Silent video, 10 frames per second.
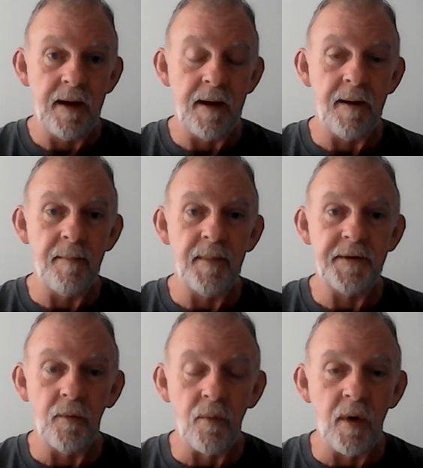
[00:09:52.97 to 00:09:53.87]

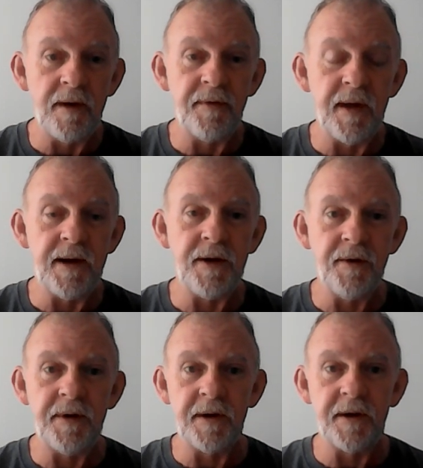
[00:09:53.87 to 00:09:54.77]
But the one thing
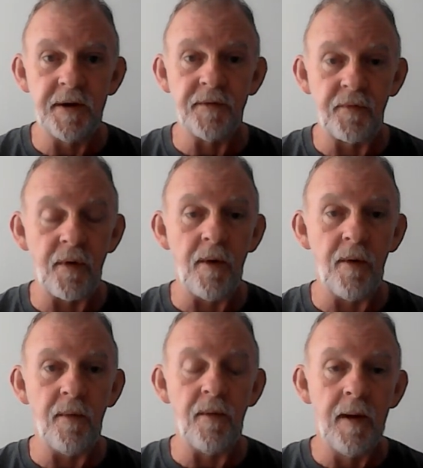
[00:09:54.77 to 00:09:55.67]
you can
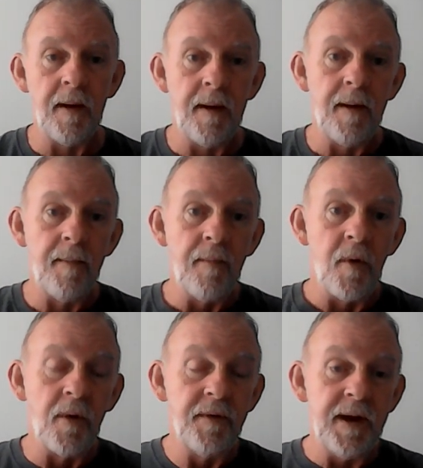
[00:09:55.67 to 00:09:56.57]
control
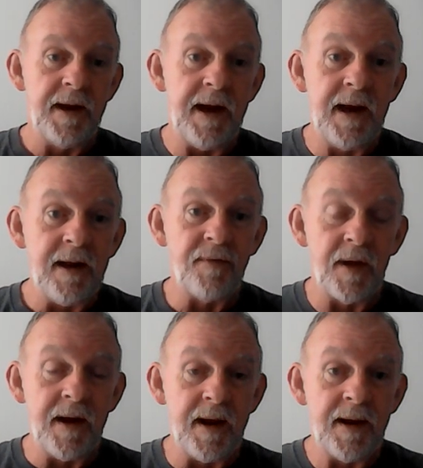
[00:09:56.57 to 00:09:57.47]
more than
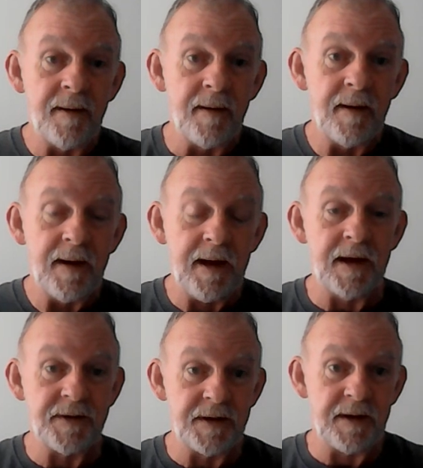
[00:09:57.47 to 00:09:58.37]
anything
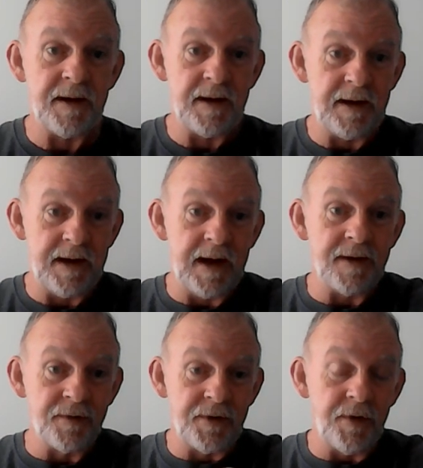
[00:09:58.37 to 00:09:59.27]
is
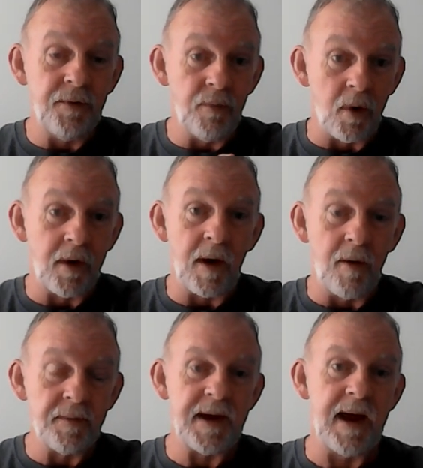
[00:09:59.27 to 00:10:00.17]
getting to work
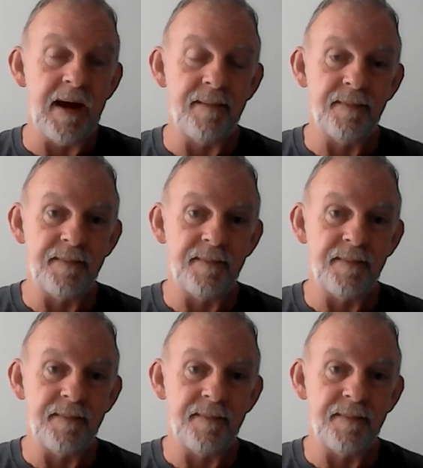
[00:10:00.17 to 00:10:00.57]
on time.